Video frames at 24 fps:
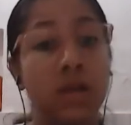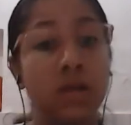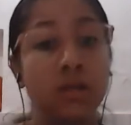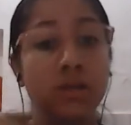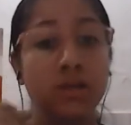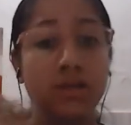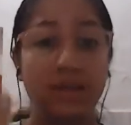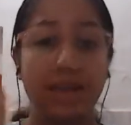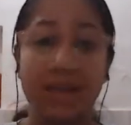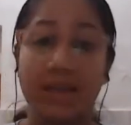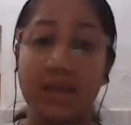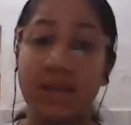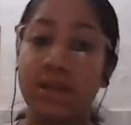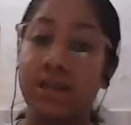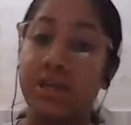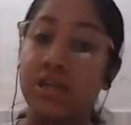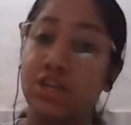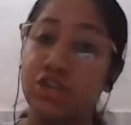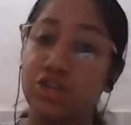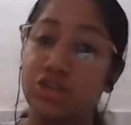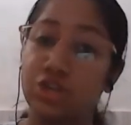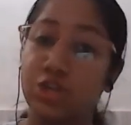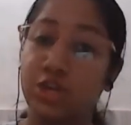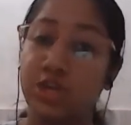So like
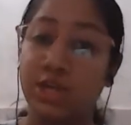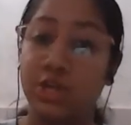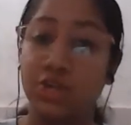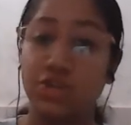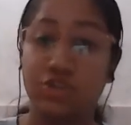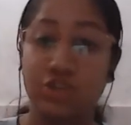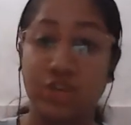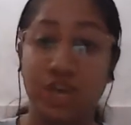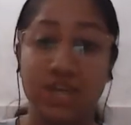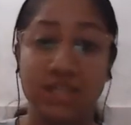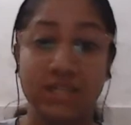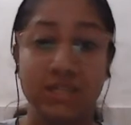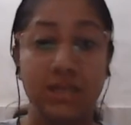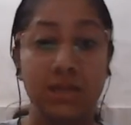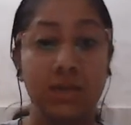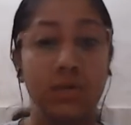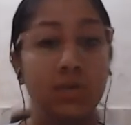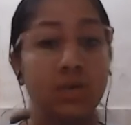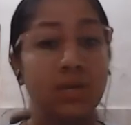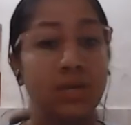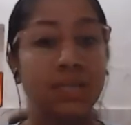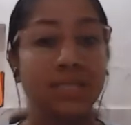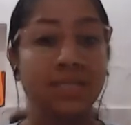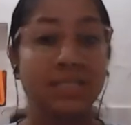initially in GSL,
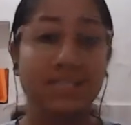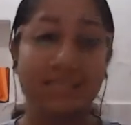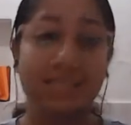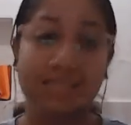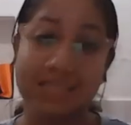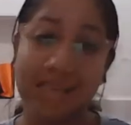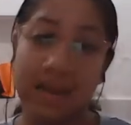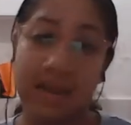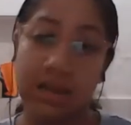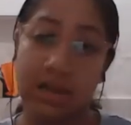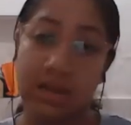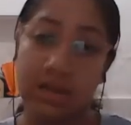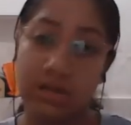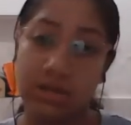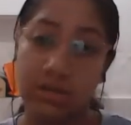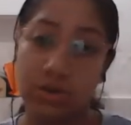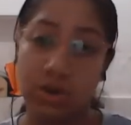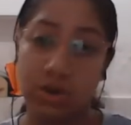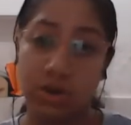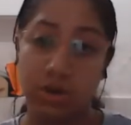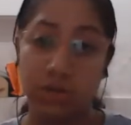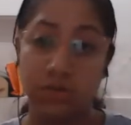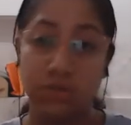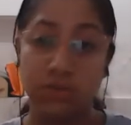only 6 delegates
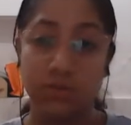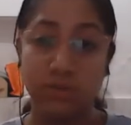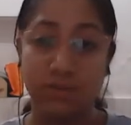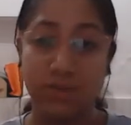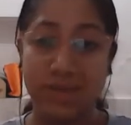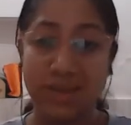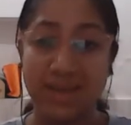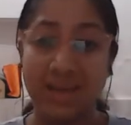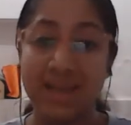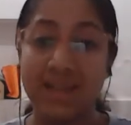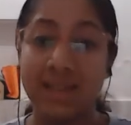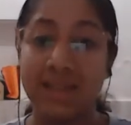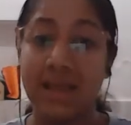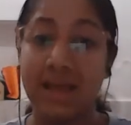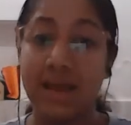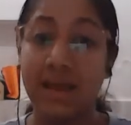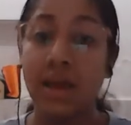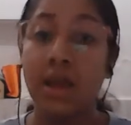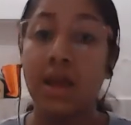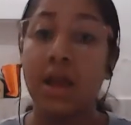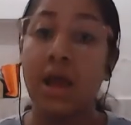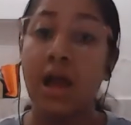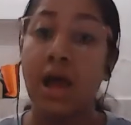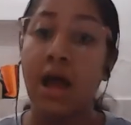got to speak, and
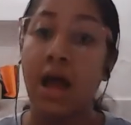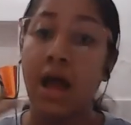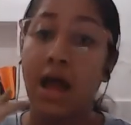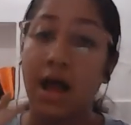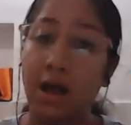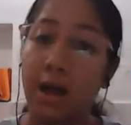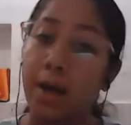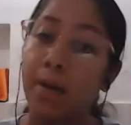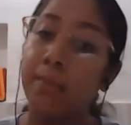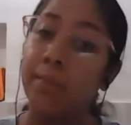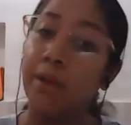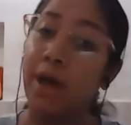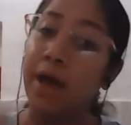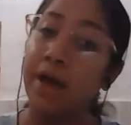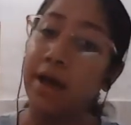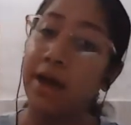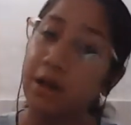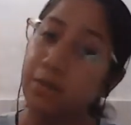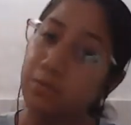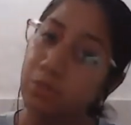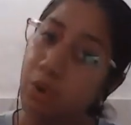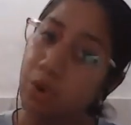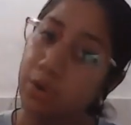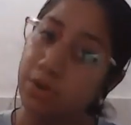then an
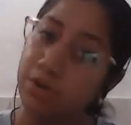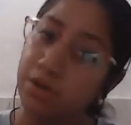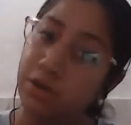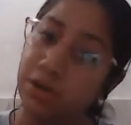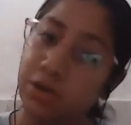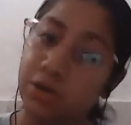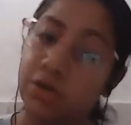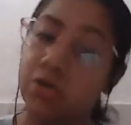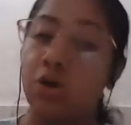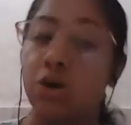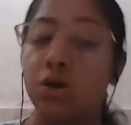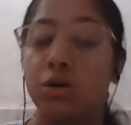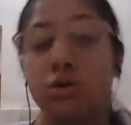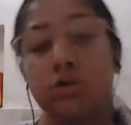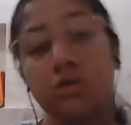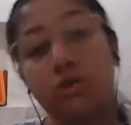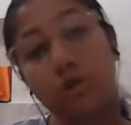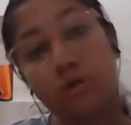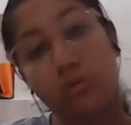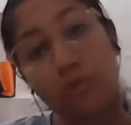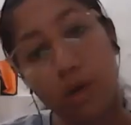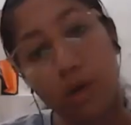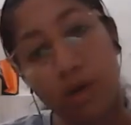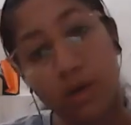unmoderated caucus or
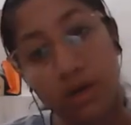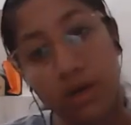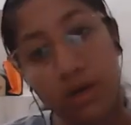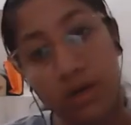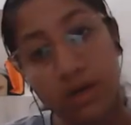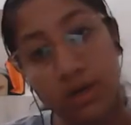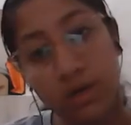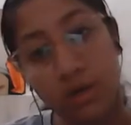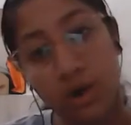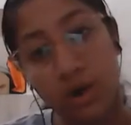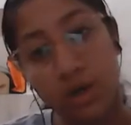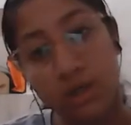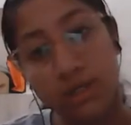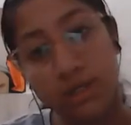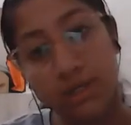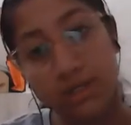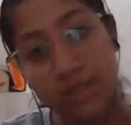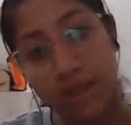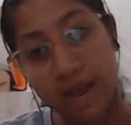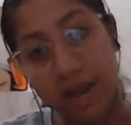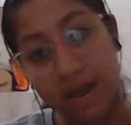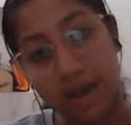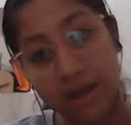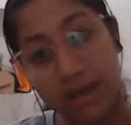a moderated caucus
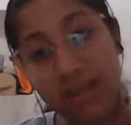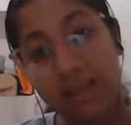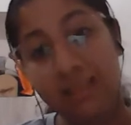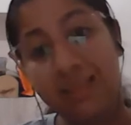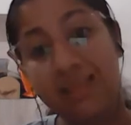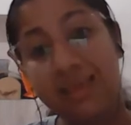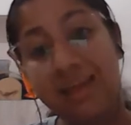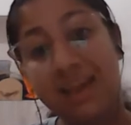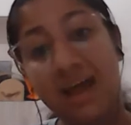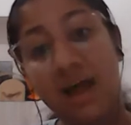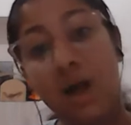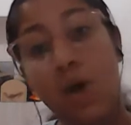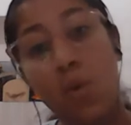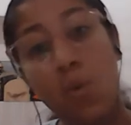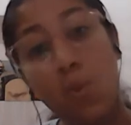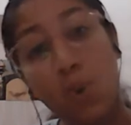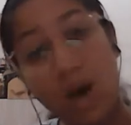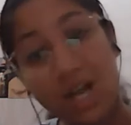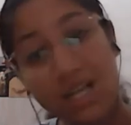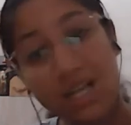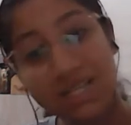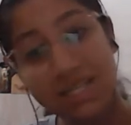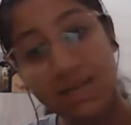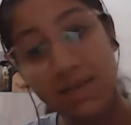started. And then
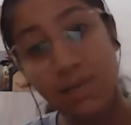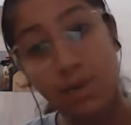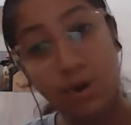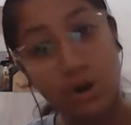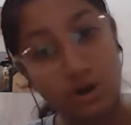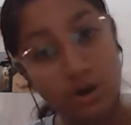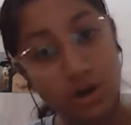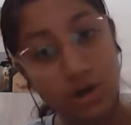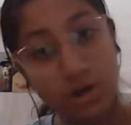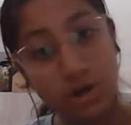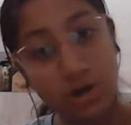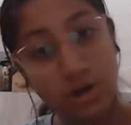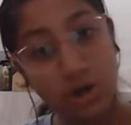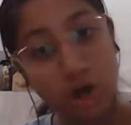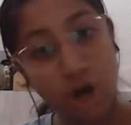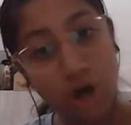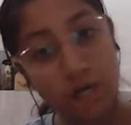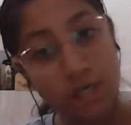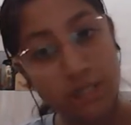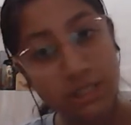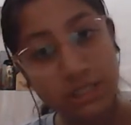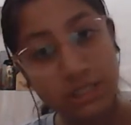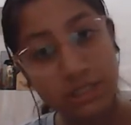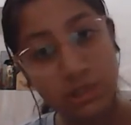once the moderated
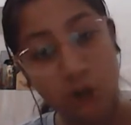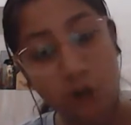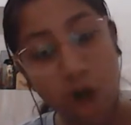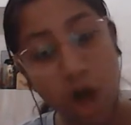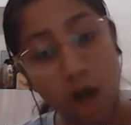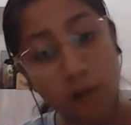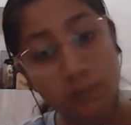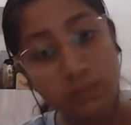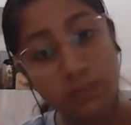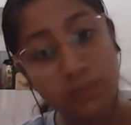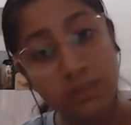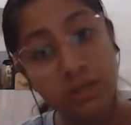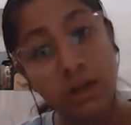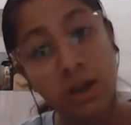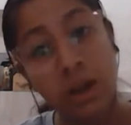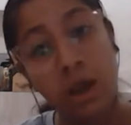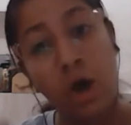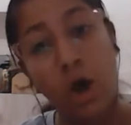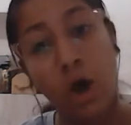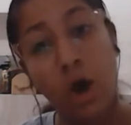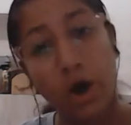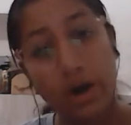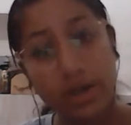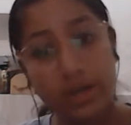caucus stops
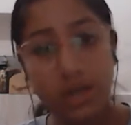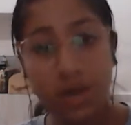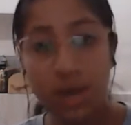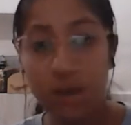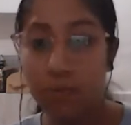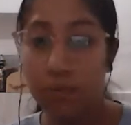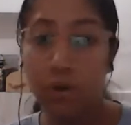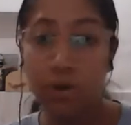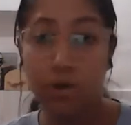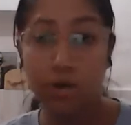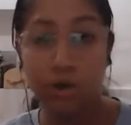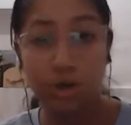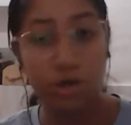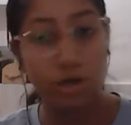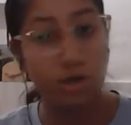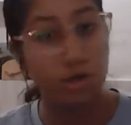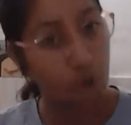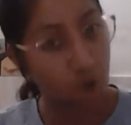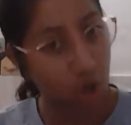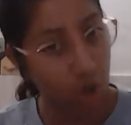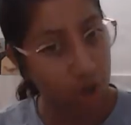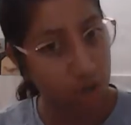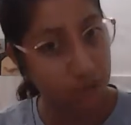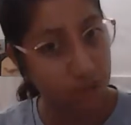or the unmoderated
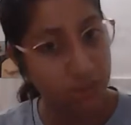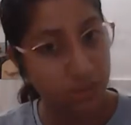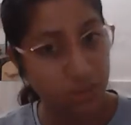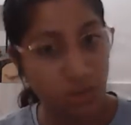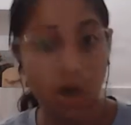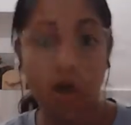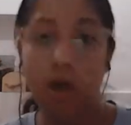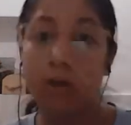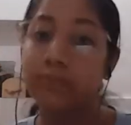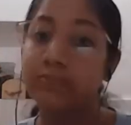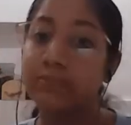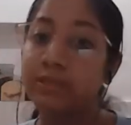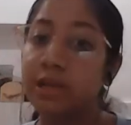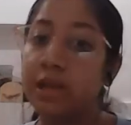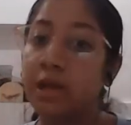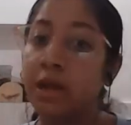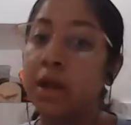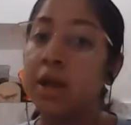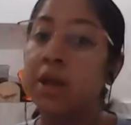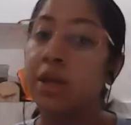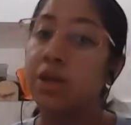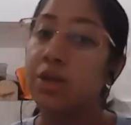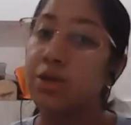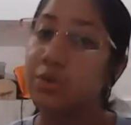caucus stops,
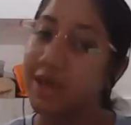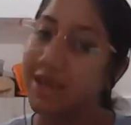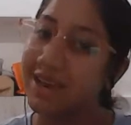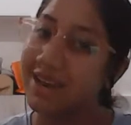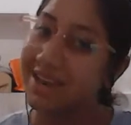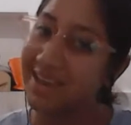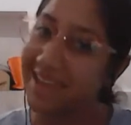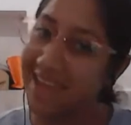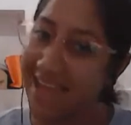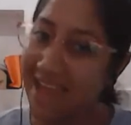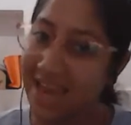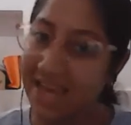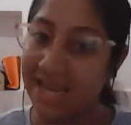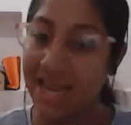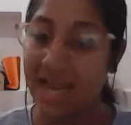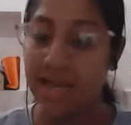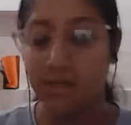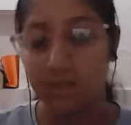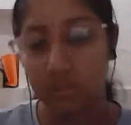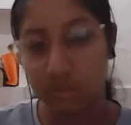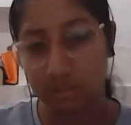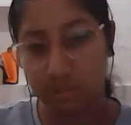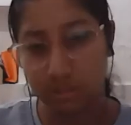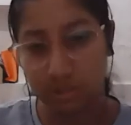you can again get
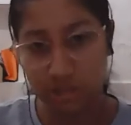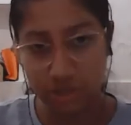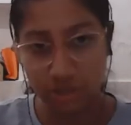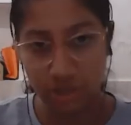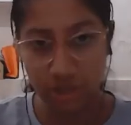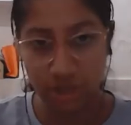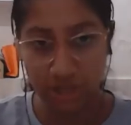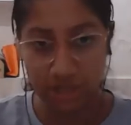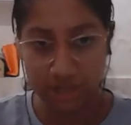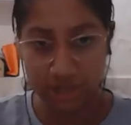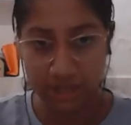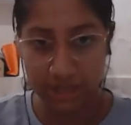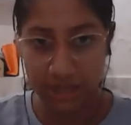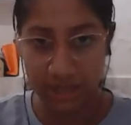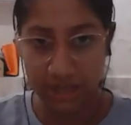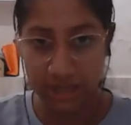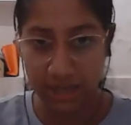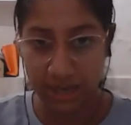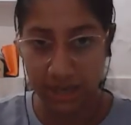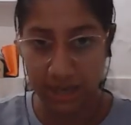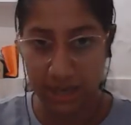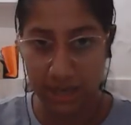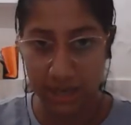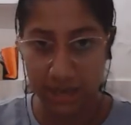into the GSL
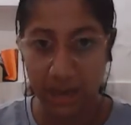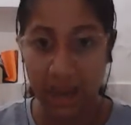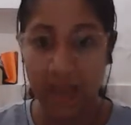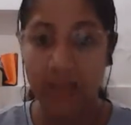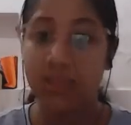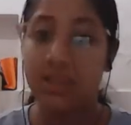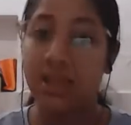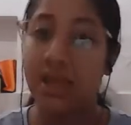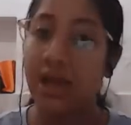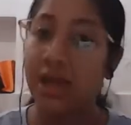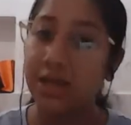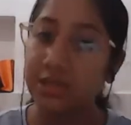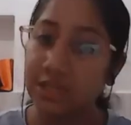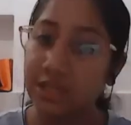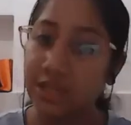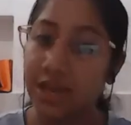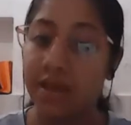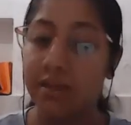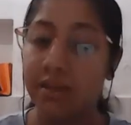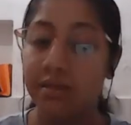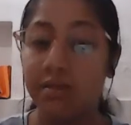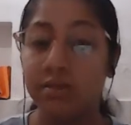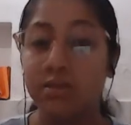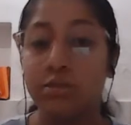again. And the other
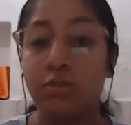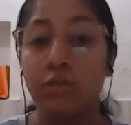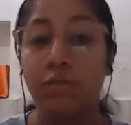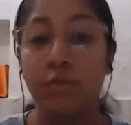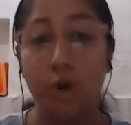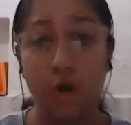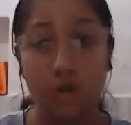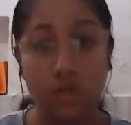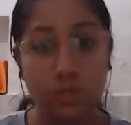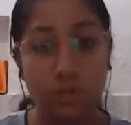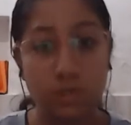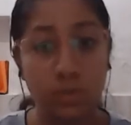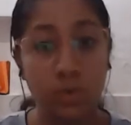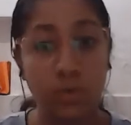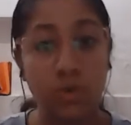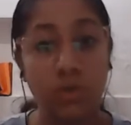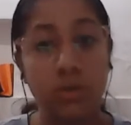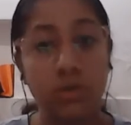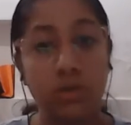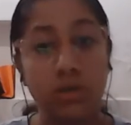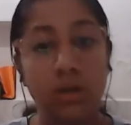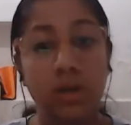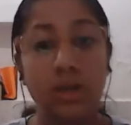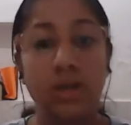delegates who have not
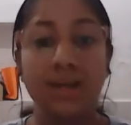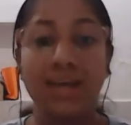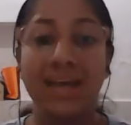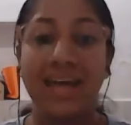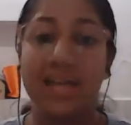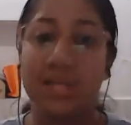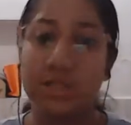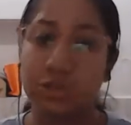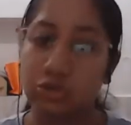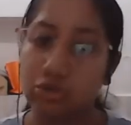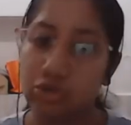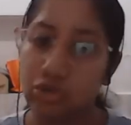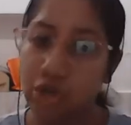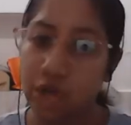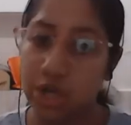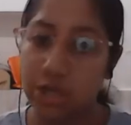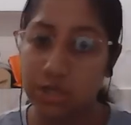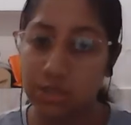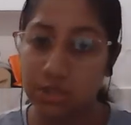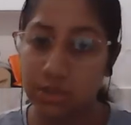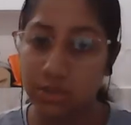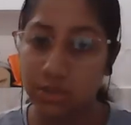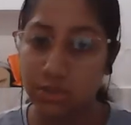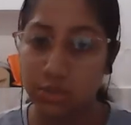spoken earlier get the
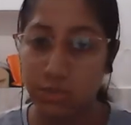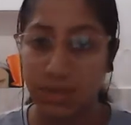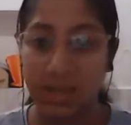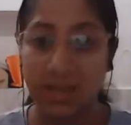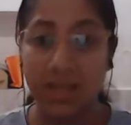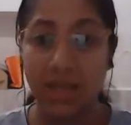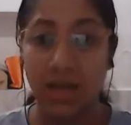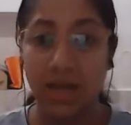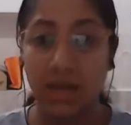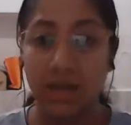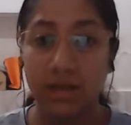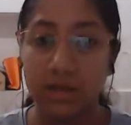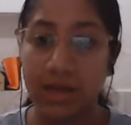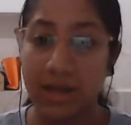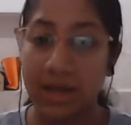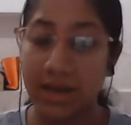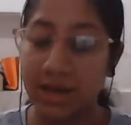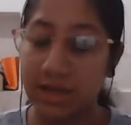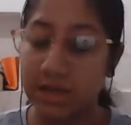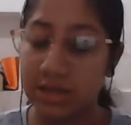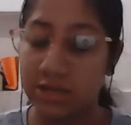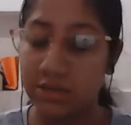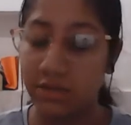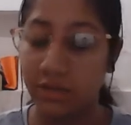chance to speak. The other
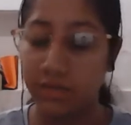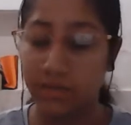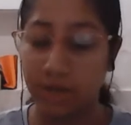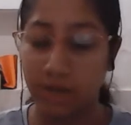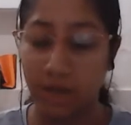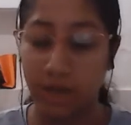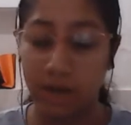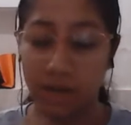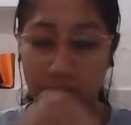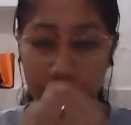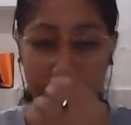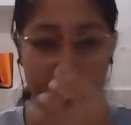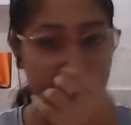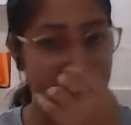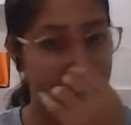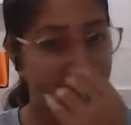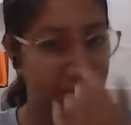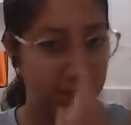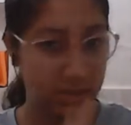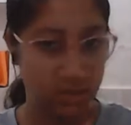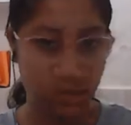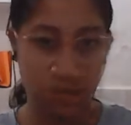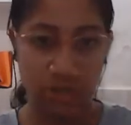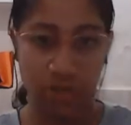delegates of the country
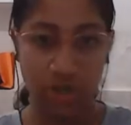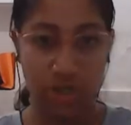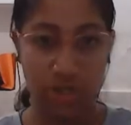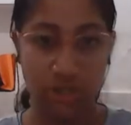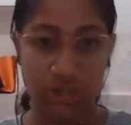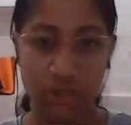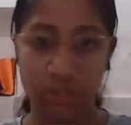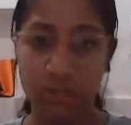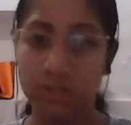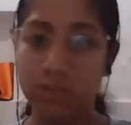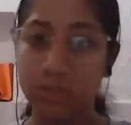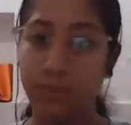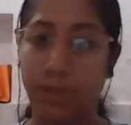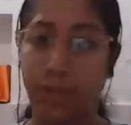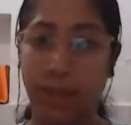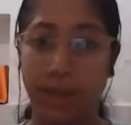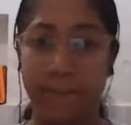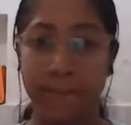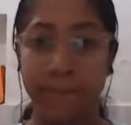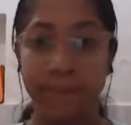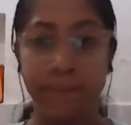get the chance to speak.